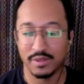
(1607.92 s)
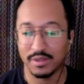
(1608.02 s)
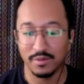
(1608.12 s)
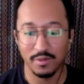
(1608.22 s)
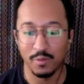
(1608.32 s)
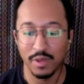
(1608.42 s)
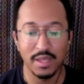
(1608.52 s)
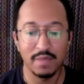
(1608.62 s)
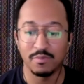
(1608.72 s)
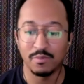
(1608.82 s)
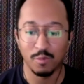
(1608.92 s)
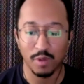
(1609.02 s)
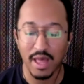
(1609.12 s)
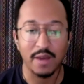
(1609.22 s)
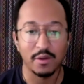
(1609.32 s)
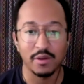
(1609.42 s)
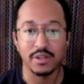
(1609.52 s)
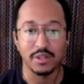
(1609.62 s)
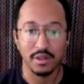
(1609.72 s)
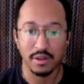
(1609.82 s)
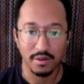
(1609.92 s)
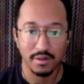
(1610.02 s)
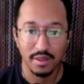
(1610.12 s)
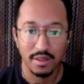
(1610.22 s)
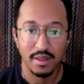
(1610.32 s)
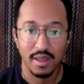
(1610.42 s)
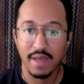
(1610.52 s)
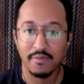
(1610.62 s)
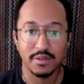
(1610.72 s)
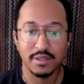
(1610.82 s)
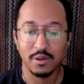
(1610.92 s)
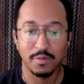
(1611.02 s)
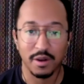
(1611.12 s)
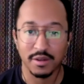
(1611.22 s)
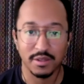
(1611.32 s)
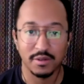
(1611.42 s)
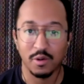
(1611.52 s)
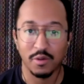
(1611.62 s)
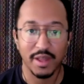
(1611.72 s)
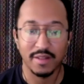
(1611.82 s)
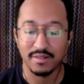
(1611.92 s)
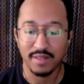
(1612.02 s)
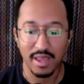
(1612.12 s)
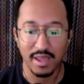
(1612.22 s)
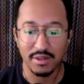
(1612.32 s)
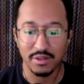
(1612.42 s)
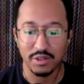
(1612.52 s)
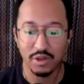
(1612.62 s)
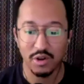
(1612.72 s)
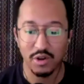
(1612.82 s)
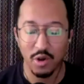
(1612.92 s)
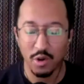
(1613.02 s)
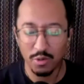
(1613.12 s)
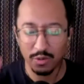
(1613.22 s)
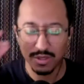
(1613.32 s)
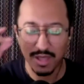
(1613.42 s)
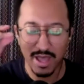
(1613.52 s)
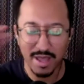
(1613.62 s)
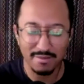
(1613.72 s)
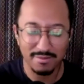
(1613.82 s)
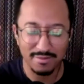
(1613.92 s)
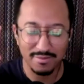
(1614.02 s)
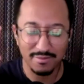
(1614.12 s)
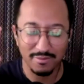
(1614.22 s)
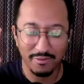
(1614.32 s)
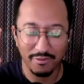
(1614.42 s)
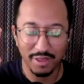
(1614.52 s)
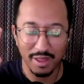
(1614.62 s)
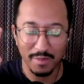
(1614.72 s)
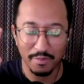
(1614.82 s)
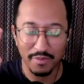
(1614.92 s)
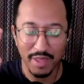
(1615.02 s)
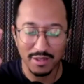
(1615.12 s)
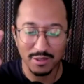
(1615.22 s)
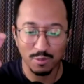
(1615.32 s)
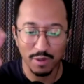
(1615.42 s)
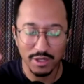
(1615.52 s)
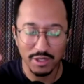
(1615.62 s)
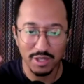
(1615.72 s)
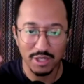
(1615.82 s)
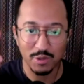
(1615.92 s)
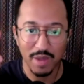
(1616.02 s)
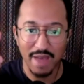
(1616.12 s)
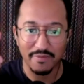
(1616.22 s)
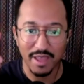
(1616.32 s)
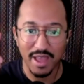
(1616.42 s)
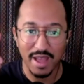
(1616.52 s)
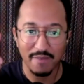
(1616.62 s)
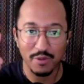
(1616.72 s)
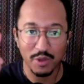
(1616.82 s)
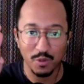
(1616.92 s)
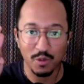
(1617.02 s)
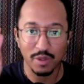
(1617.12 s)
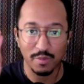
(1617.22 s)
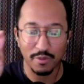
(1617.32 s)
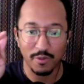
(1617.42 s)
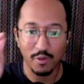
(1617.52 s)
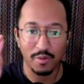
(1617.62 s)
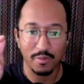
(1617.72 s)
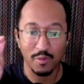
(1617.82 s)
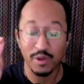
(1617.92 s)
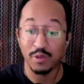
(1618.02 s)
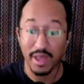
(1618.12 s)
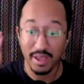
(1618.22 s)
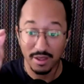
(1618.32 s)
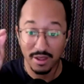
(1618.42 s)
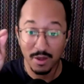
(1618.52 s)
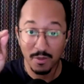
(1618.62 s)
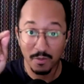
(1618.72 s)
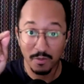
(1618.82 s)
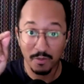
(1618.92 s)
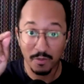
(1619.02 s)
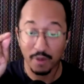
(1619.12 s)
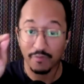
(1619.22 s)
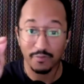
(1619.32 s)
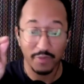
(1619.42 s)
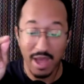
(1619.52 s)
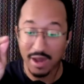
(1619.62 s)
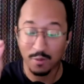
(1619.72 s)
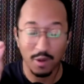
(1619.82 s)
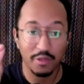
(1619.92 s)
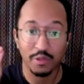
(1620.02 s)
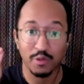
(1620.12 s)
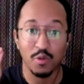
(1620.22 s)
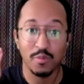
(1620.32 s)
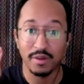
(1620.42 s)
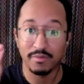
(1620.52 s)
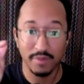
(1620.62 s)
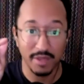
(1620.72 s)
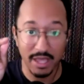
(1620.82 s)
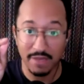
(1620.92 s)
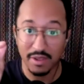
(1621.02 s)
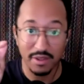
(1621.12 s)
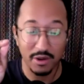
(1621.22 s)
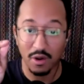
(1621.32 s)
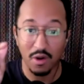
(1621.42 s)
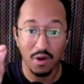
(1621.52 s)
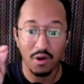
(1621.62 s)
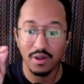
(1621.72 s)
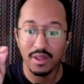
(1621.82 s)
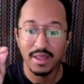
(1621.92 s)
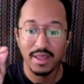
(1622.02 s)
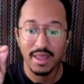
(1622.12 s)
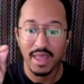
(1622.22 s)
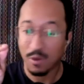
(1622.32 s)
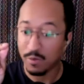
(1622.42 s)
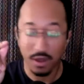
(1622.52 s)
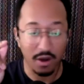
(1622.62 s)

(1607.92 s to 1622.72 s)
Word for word: we relied on each other. Every single person on that stage knows that flip, that switch that you have to have when you really perform, when you like perf not a run through, but give it your all. And we all